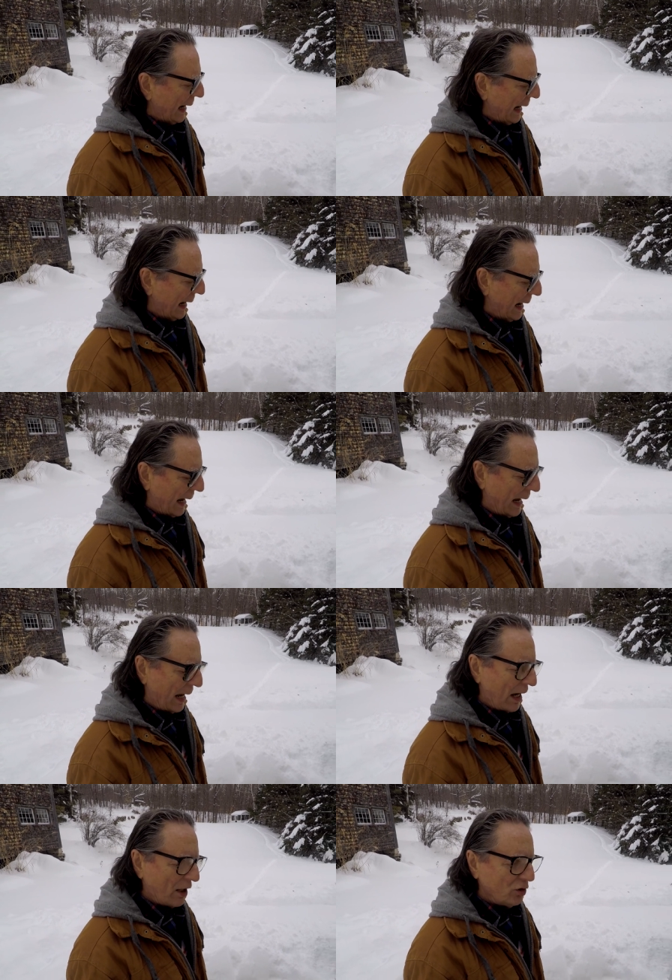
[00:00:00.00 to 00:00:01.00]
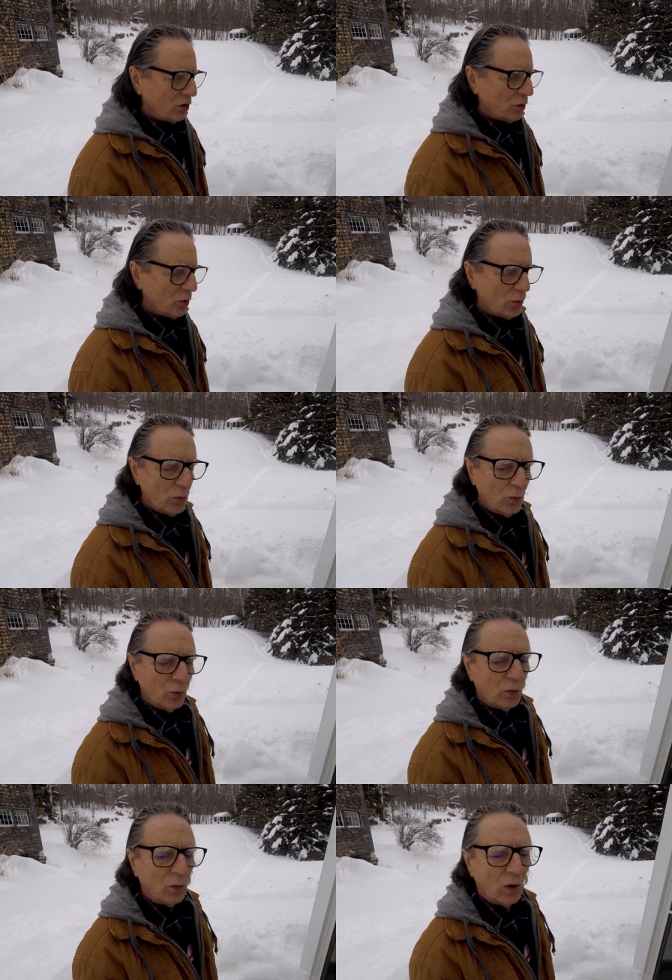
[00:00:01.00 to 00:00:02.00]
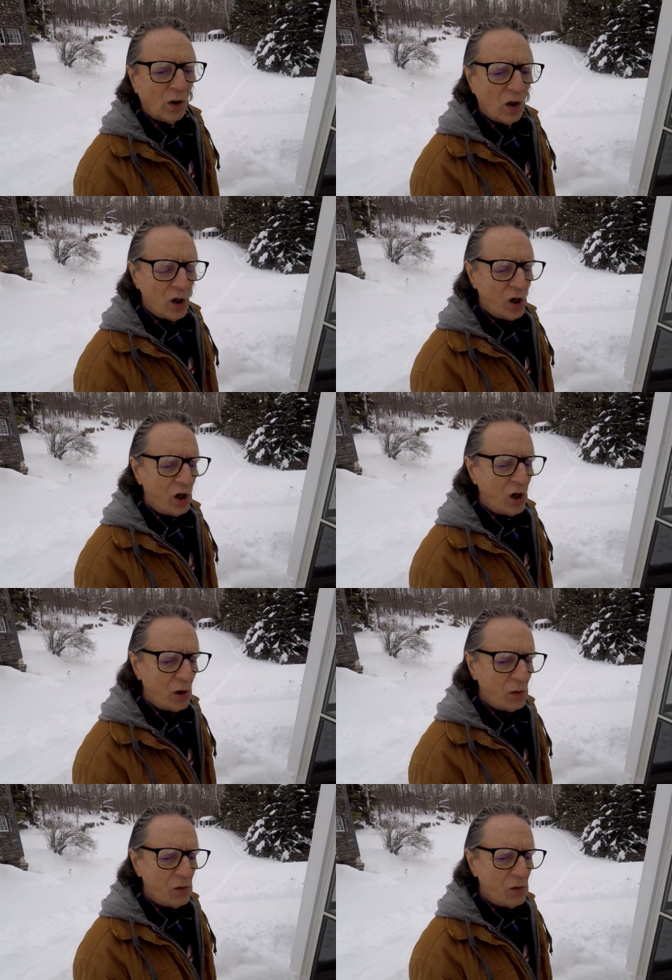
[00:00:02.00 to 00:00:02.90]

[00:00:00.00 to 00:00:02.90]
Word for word: And you uh,